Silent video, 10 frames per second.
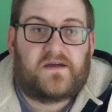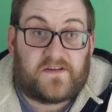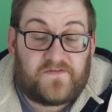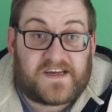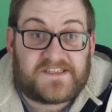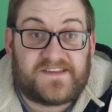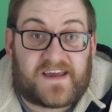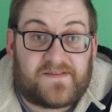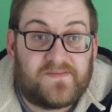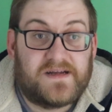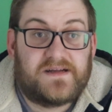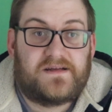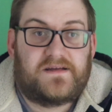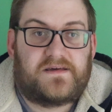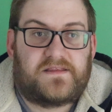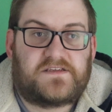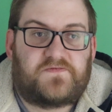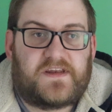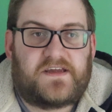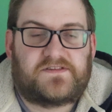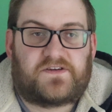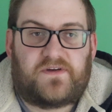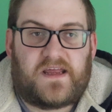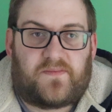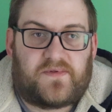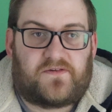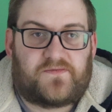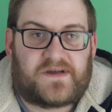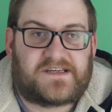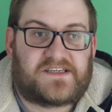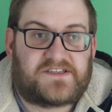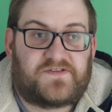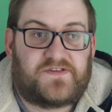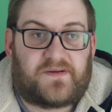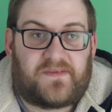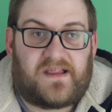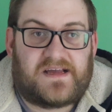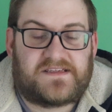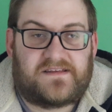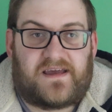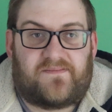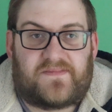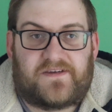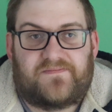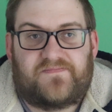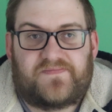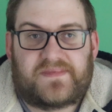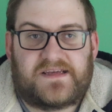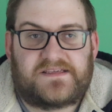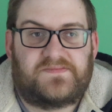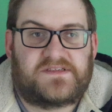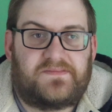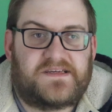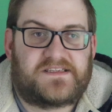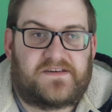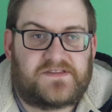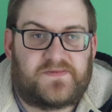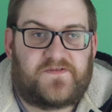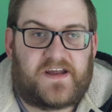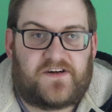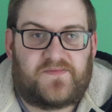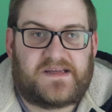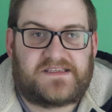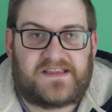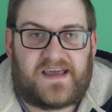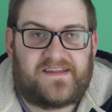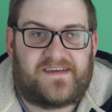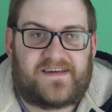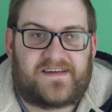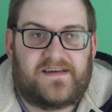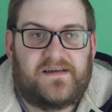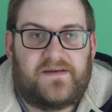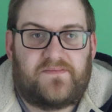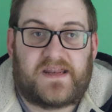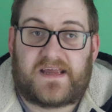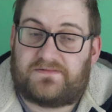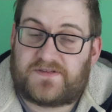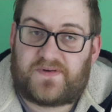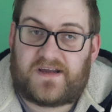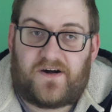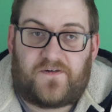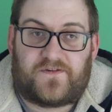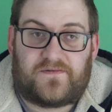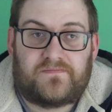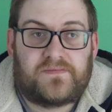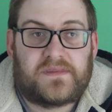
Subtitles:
Confession time. This video is a re-upload because I screwed up the last attempt. It seems I missed out some vital bits of the editing, meaning it was pretty awful.